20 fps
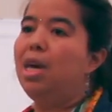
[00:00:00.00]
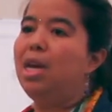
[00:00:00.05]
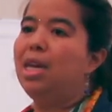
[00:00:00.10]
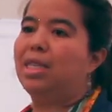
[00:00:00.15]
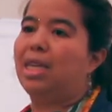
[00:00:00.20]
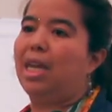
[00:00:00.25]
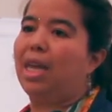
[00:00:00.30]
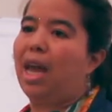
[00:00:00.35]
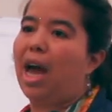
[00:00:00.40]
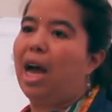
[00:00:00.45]

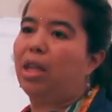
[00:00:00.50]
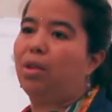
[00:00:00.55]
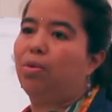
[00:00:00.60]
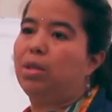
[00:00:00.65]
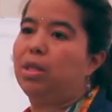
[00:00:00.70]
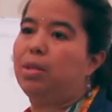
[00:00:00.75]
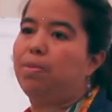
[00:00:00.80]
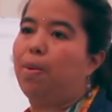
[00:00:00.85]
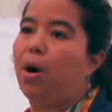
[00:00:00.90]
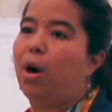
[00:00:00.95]
St.
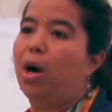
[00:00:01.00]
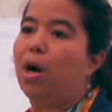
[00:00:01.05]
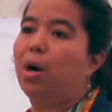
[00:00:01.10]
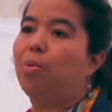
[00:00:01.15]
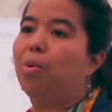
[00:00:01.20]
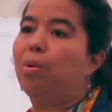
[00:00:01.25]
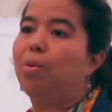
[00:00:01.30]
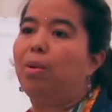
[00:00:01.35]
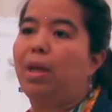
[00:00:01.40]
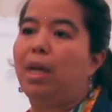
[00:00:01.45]
Catherine's Park.
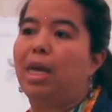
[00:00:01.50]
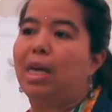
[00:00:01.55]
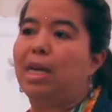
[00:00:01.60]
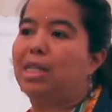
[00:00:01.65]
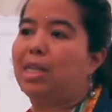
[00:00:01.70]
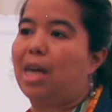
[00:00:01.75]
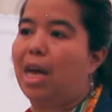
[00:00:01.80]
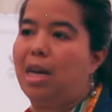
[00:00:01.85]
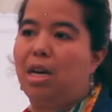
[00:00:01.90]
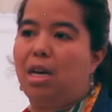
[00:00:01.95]
We're really
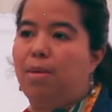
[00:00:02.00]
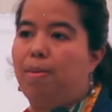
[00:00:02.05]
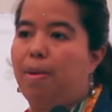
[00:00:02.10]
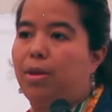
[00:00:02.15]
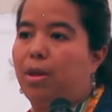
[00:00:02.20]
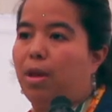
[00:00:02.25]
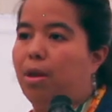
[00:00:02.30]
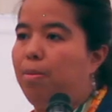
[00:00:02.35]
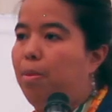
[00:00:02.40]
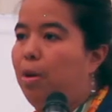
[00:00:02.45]
excited about
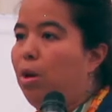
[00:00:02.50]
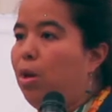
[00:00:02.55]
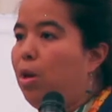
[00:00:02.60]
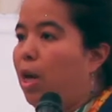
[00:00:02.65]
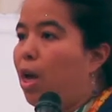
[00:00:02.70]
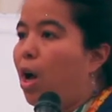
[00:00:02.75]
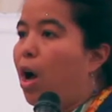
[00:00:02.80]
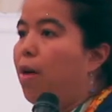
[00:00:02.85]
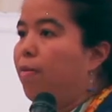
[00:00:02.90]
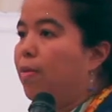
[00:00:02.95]
the
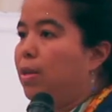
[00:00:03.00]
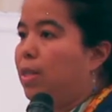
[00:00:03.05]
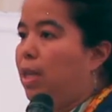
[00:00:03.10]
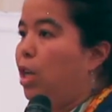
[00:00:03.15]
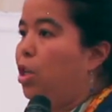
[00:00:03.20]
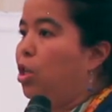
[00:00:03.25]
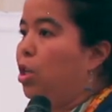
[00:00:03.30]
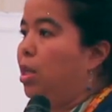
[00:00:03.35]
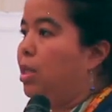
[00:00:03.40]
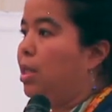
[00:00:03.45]
community
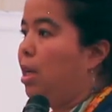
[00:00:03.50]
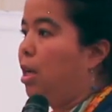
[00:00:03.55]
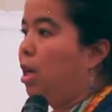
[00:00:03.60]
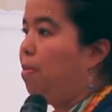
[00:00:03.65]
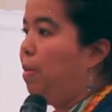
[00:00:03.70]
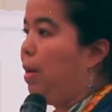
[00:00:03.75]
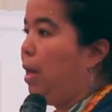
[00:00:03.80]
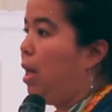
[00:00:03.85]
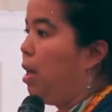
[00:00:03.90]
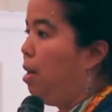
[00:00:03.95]
conversations that are
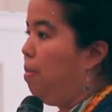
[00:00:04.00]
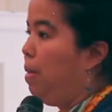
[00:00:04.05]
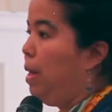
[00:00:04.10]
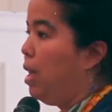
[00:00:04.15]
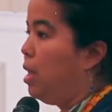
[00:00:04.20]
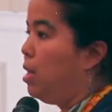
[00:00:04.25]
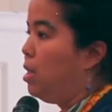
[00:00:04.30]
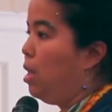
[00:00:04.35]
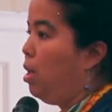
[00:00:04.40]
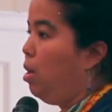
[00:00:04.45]
going to be
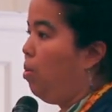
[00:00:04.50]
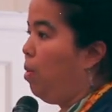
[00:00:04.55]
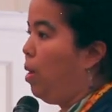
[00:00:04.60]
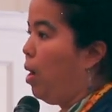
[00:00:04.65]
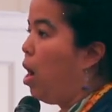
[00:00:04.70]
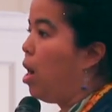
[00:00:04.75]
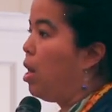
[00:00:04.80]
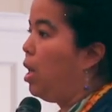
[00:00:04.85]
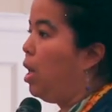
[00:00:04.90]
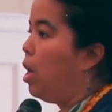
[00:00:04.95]
continuing
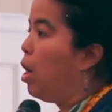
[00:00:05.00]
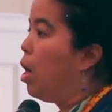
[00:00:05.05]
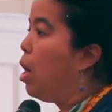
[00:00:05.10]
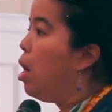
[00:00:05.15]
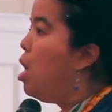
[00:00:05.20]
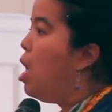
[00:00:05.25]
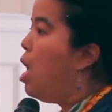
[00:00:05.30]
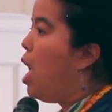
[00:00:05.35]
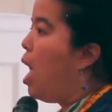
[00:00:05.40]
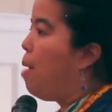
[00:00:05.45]
on here.
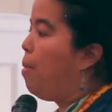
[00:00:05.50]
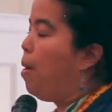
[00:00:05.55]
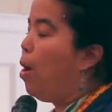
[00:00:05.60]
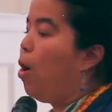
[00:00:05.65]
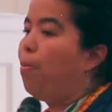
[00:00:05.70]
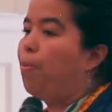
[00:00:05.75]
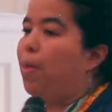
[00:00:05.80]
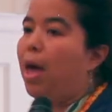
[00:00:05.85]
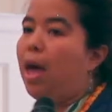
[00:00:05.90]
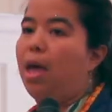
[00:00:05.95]
And we
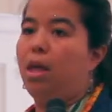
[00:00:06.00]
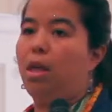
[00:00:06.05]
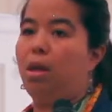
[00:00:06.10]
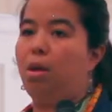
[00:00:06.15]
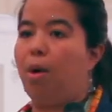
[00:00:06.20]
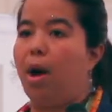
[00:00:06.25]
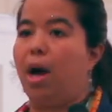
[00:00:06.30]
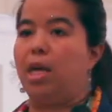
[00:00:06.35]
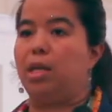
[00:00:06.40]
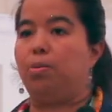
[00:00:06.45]
hope that you
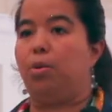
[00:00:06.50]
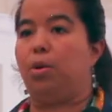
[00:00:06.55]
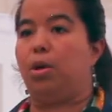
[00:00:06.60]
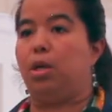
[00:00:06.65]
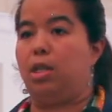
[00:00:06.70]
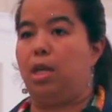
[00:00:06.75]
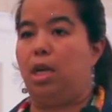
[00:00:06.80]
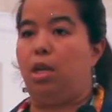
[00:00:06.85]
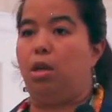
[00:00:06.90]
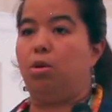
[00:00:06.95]
guys will
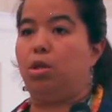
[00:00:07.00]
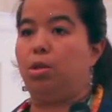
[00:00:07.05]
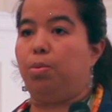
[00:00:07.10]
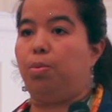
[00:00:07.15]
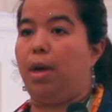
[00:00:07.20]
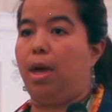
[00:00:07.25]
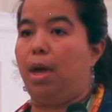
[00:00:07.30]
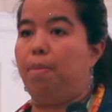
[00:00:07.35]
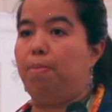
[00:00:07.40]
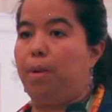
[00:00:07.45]
continue to
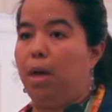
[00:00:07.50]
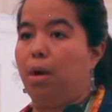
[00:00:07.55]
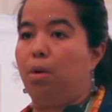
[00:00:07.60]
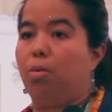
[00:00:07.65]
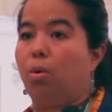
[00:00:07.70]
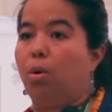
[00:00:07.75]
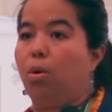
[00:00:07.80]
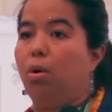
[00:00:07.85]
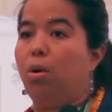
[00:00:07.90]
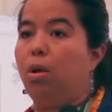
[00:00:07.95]
play a big
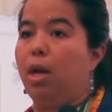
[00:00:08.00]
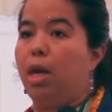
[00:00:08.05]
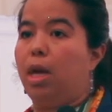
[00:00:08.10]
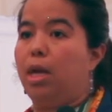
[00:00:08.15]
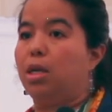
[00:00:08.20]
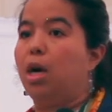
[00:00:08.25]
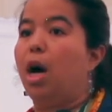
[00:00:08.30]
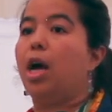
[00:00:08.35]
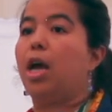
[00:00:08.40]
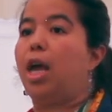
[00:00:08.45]
role in
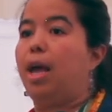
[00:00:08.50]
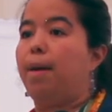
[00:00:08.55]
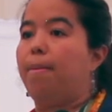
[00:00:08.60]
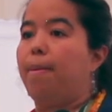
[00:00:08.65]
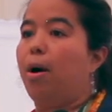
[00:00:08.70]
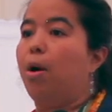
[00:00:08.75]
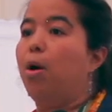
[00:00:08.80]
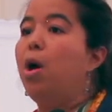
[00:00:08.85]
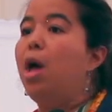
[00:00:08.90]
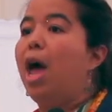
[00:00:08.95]
talking
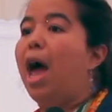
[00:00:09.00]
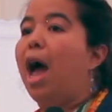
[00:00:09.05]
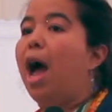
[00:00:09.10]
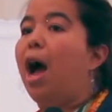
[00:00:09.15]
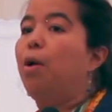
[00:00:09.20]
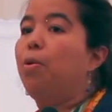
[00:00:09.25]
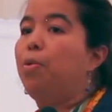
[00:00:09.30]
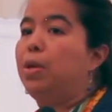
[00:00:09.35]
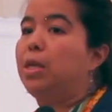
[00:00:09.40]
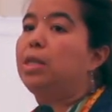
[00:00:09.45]
about
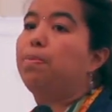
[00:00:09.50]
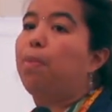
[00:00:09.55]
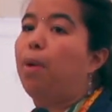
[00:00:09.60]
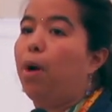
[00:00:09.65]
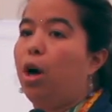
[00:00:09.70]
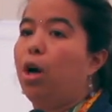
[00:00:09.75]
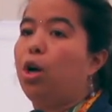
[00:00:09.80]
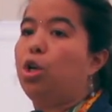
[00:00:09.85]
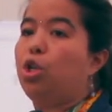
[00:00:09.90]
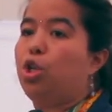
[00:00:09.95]
how this
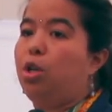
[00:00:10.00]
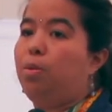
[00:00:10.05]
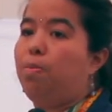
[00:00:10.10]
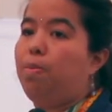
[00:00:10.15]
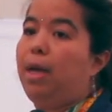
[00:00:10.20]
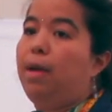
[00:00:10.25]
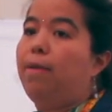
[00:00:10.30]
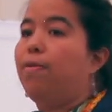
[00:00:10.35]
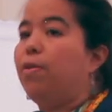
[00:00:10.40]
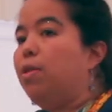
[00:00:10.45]
park should
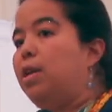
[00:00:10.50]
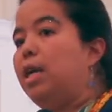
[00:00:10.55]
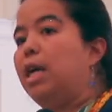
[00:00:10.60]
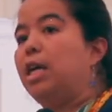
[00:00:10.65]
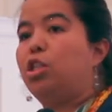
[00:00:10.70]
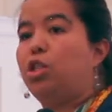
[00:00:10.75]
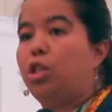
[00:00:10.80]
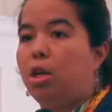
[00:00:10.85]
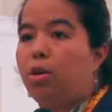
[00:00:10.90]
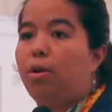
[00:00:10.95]
be for the
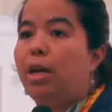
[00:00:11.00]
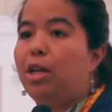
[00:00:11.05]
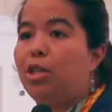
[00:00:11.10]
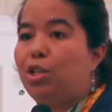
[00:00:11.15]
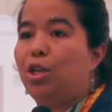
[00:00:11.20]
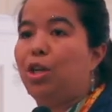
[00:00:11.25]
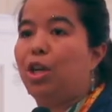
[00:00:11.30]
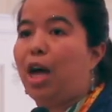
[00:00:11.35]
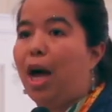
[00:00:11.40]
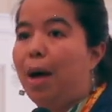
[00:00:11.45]
next
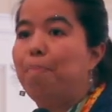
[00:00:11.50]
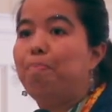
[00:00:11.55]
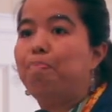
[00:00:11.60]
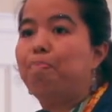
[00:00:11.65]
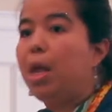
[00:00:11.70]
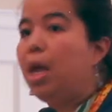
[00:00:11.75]
generation to come.